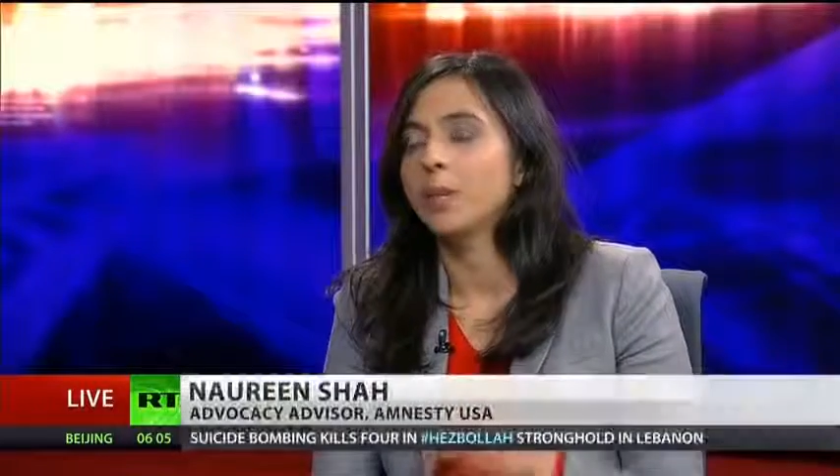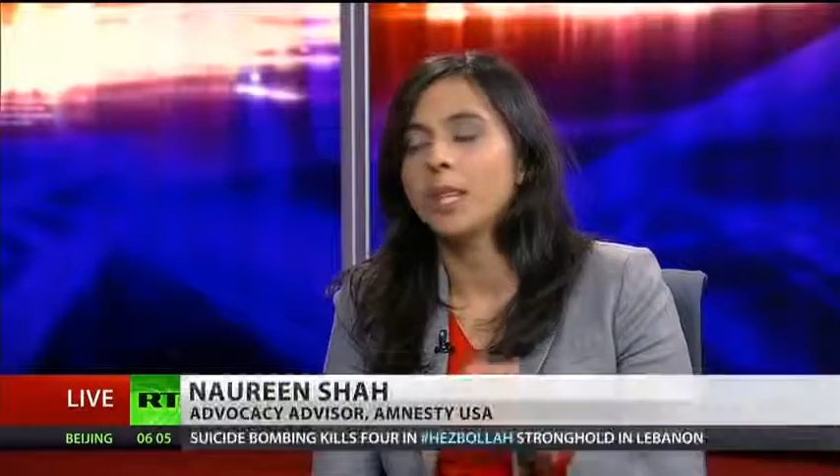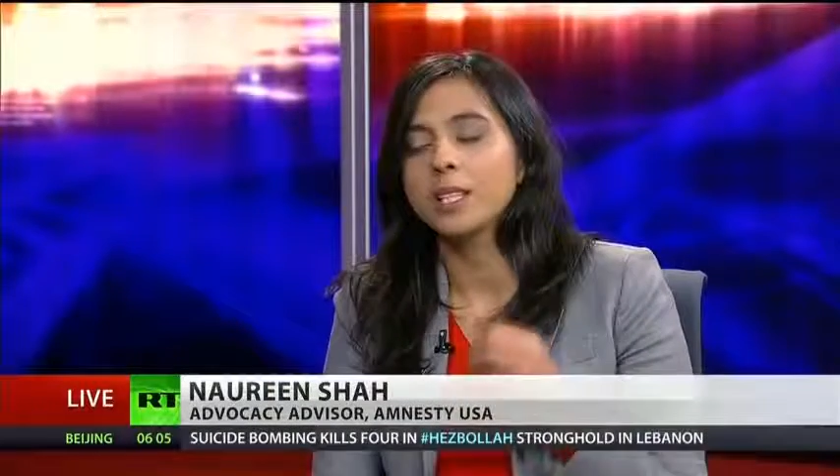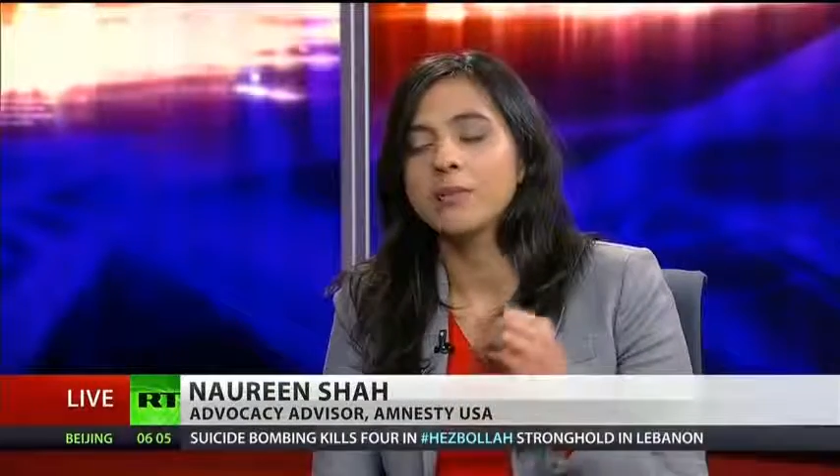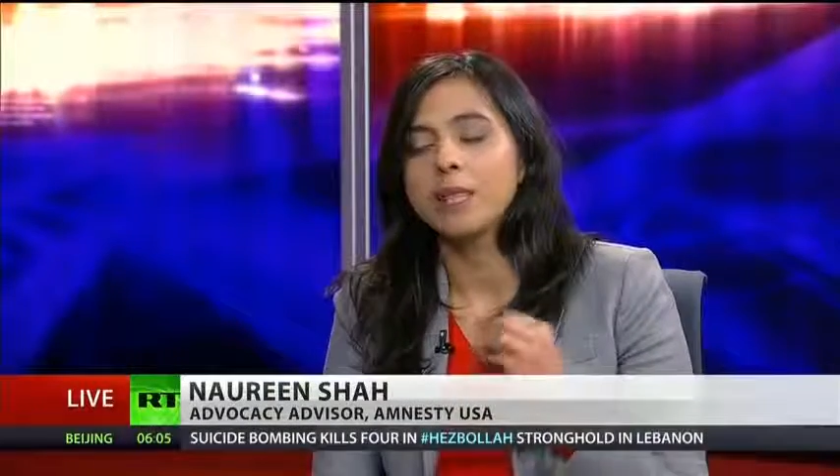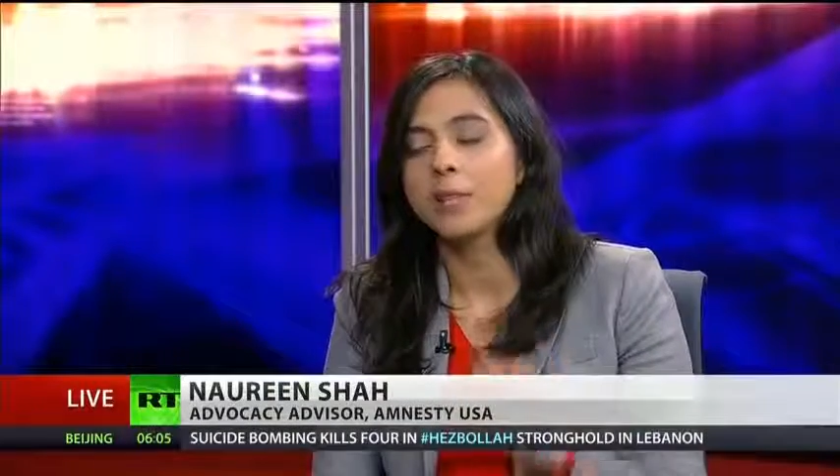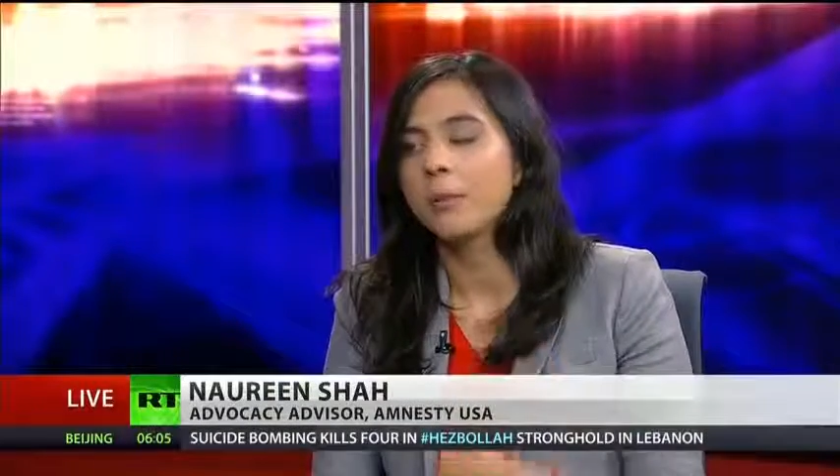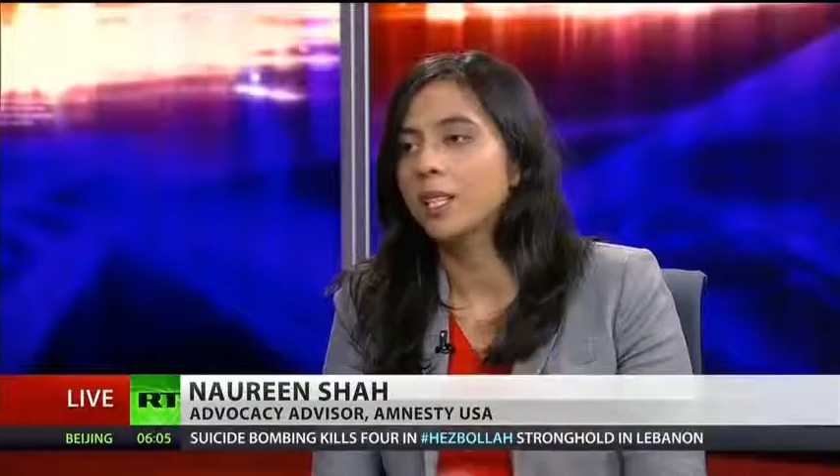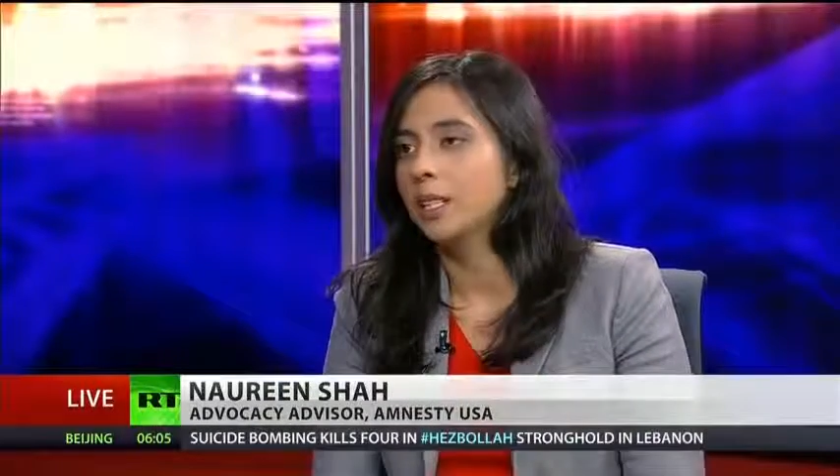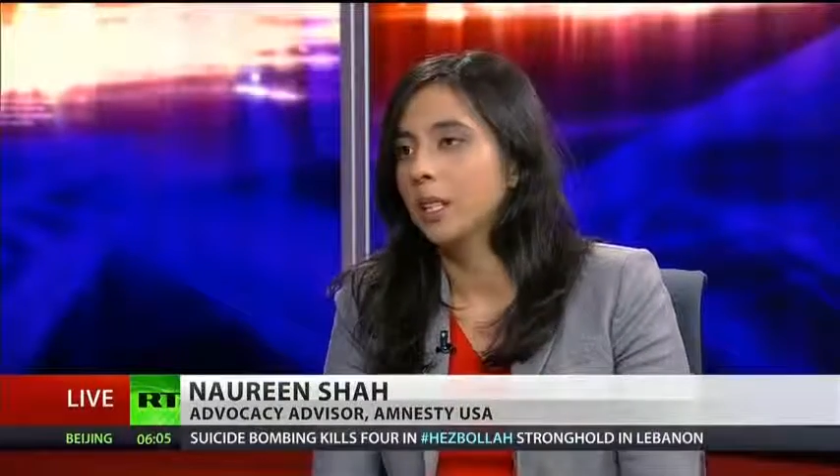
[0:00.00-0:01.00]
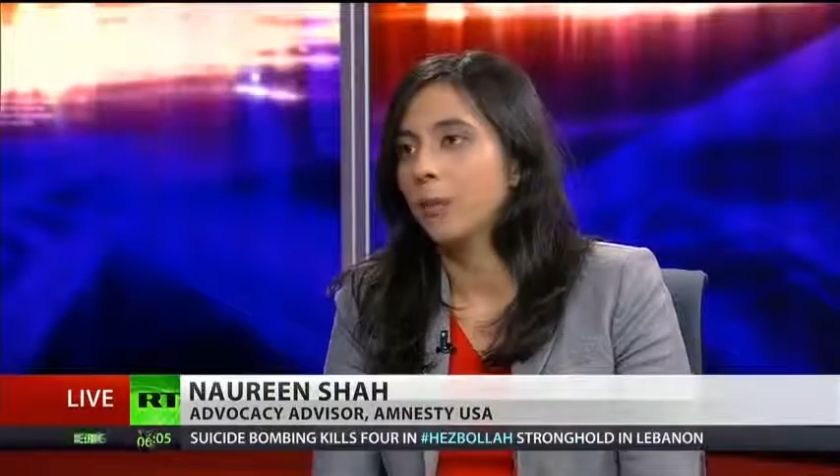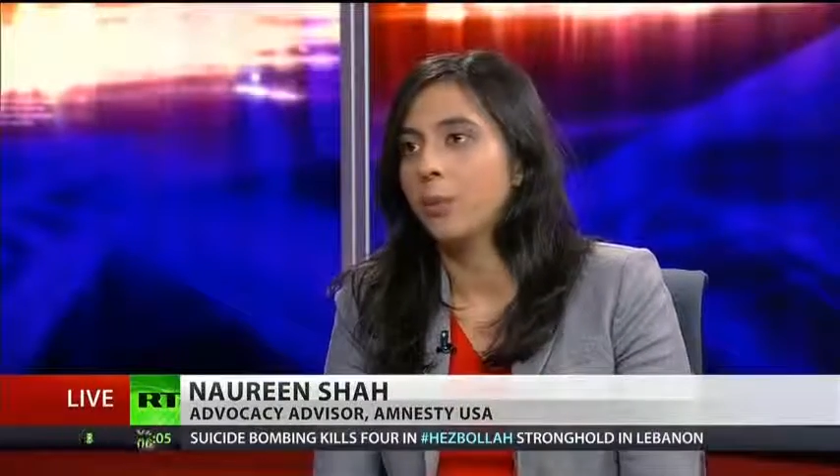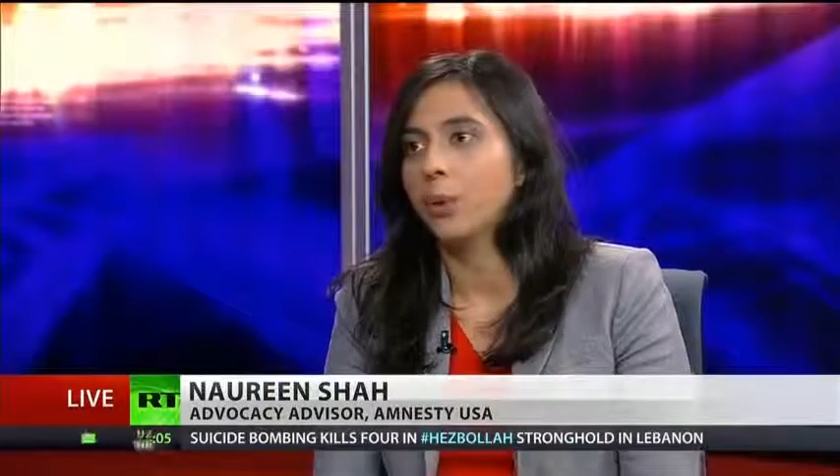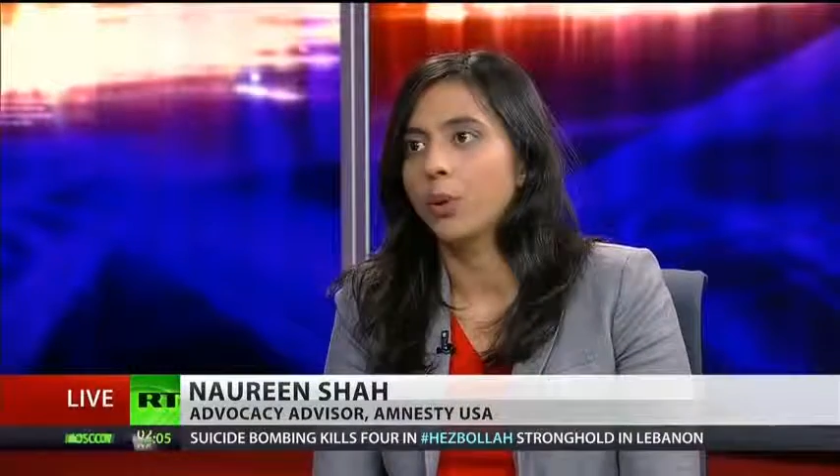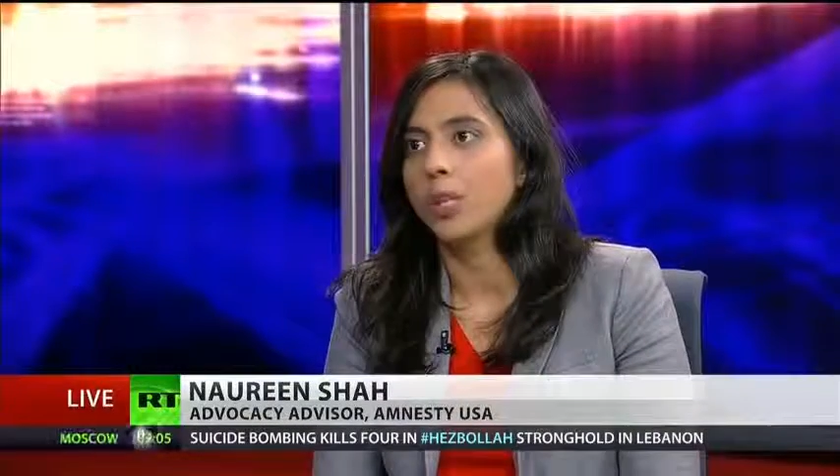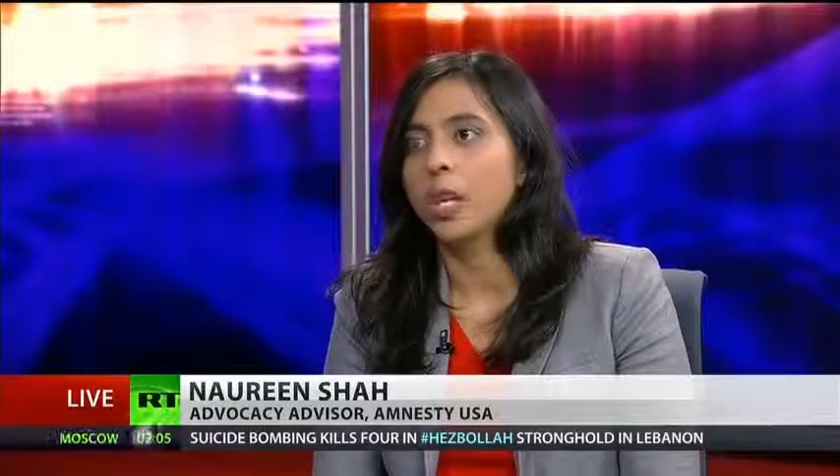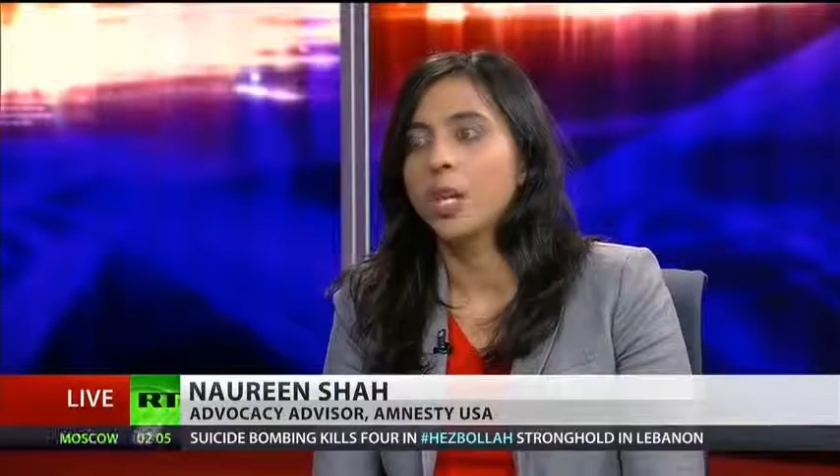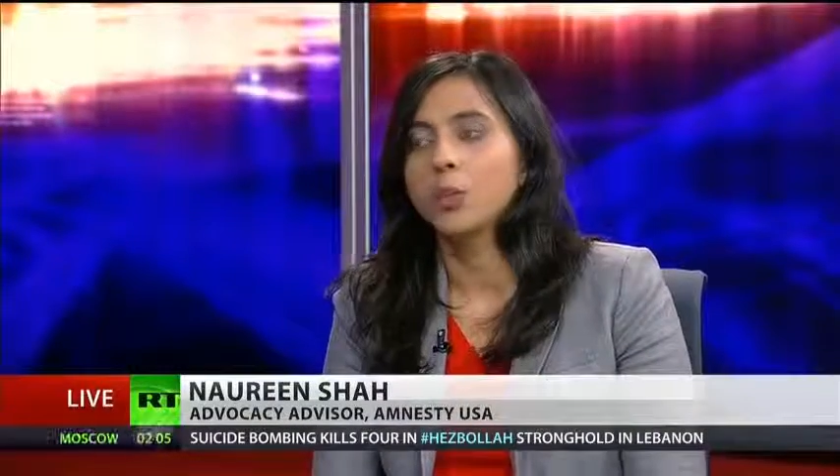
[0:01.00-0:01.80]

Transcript: but that's fundamentally important